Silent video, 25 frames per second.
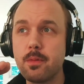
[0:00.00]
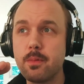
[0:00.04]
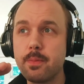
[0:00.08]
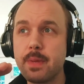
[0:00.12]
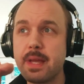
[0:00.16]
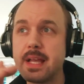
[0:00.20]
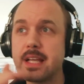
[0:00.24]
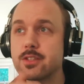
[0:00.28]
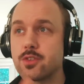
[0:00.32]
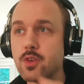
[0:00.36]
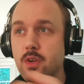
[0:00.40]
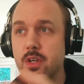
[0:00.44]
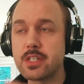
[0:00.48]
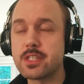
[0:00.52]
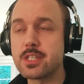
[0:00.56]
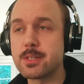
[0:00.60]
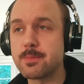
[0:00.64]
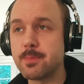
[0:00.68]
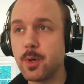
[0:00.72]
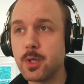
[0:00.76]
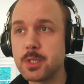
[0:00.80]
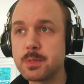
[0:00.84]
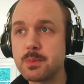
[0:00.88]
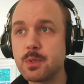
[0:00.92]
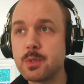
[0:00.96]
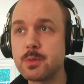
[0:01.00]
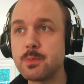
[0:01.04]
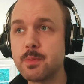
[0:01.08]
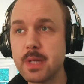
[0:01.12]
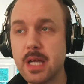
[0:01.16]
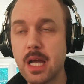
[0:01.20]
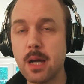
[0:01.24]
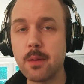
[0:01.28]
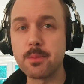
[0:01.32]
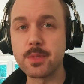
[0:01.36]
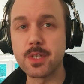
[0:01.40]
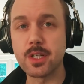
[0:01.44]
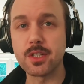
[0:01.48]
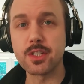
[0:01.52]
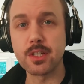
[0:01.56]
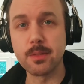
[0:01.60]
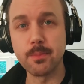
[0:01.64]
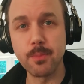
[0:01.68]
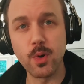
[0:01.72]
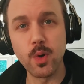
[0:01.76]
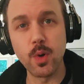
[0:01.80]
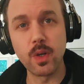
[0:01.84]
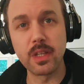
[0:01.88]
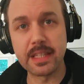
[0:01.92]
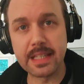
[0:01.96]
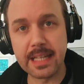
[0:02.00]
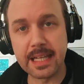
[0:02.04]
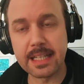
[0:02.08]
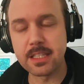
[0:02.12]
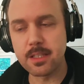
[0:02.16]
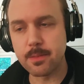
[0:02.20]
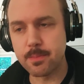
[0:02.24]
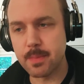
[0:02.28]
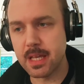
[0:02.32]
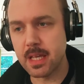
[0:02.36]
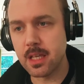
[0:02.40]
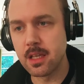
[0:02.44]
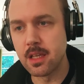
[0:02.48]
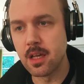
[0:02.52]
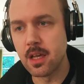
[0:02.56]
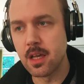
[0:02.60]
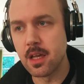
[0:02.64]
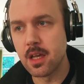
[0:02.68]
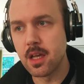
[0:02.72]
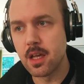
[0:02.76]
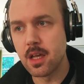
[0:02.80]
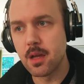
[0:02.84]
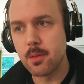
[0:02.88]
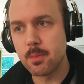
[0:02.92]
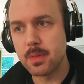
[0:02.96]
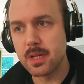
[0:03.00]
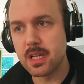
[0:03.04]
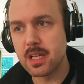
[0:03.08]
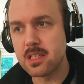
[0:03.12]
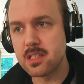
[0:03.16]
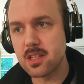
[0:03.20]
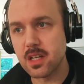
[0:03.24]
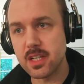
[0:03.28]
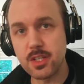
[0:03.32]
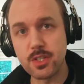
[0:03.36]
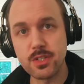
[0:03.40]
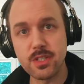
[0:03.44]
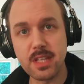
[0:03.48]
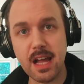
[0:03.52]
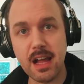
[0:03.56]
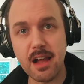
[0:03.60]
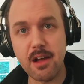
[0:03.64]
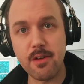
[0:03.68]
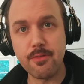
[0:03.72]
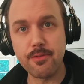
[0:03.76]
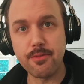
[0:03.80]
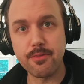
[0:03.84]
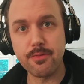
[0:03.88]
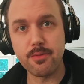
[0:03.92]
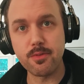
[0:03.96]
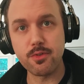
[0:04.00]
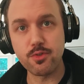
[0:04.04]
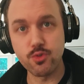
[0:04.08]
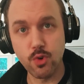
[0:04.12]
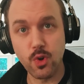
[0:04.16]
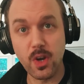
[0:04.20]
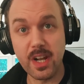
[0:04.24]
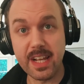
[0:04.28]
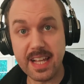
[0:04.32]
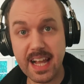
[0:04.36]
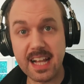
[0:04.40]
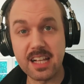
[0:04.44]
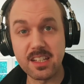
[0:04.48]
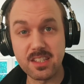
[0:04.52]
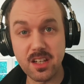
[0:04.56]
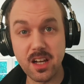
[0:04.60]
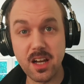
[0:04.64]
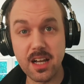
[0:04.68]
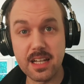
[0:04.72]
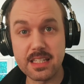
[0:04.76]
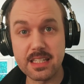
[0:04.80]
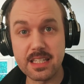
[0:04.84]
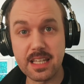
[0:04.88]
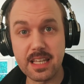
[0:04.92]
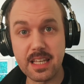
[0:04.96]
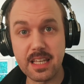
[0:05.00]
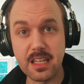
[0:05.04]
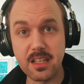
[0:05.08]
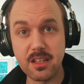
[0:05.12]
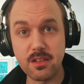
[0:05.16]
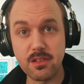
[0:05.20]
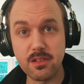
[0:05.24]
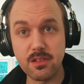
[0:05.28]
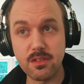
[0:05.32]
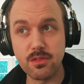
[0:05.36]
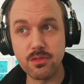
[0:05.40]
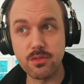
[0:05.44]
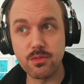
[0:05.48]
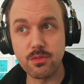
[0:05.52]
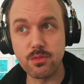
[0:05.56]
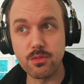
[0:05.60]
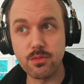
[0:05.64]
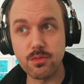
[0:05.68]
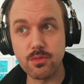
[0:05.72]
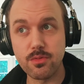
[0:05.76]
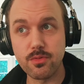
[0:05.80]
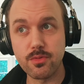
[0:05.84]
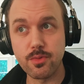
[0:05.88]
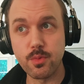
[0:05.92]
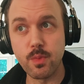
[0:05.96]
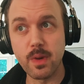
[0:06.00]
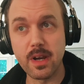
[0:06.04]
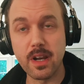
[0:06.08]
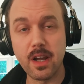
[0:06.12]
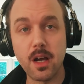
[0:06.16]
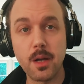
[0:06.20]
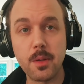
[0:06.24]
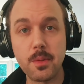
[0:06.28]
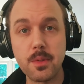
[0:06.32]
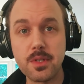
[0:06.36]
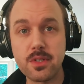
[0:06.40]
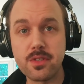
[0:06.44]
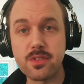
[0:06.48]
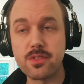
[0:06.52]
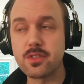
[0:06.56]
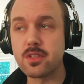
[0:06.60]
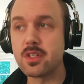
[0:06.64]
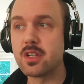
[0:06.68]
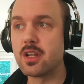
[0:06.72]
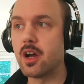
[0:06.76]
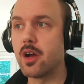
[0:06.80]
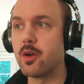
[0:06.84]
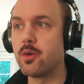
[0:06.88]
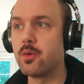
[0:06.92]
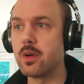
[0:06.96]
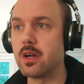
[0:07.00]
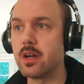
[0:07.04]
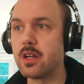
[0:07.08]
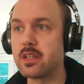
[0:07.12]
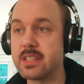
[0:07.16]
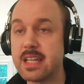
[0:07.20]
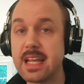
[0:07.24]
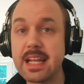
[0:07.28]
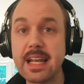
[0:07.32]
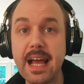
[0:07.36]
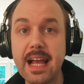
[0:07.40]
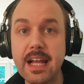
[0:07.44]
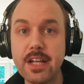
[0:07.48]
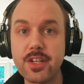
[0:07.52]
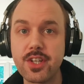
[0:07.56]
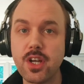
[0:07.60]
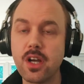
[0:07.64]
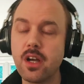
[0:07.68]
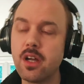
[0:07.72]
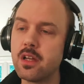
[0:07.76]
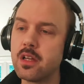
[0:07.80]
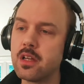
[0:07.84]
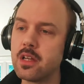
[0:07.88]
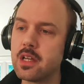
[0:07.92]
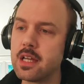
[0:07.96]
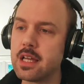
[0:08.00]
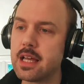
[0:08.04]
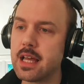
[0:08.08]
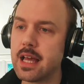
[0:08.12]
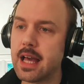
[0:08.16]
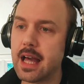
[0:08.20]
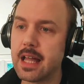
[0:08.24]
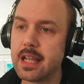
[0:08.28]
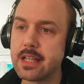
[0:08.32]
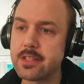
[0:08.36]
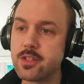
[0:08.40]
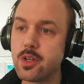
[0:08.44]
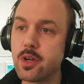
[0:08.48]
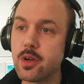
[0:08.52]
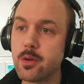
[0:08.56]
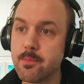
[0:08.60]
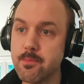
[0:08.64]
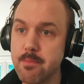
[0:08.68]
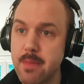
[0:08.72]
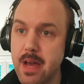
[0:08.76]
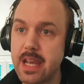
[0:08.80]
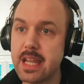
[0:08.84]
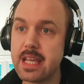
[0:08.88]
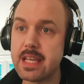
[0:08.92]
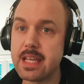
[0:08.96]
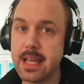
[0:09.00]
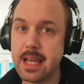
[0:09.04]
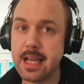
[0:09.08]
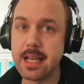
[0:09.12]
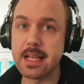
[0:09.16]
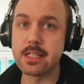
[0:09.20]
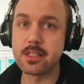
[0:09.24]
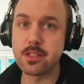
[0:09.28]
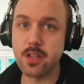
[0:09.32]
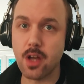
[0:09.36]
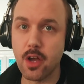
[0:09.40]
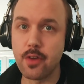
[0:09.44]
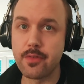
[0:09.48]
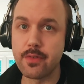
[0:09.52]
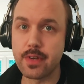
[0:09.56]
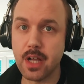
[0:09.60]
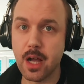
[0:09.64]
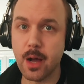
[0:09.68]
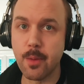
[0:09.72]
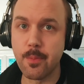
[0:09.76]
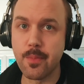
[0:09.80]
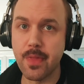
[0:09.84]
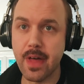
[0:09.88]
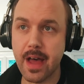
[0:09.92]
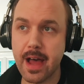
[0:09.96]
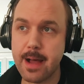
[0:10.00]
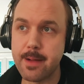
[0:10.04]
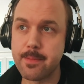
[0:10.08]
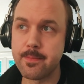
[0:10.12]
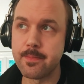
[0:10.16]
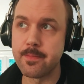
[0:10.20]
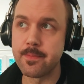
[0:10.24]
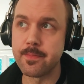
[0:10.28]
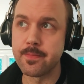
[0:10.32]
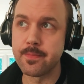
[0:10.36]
being as honest as possible has become such an important thing to me, because I used to have chronic anxiety from when I was, you know, a teenager, and it took many years to overcome that.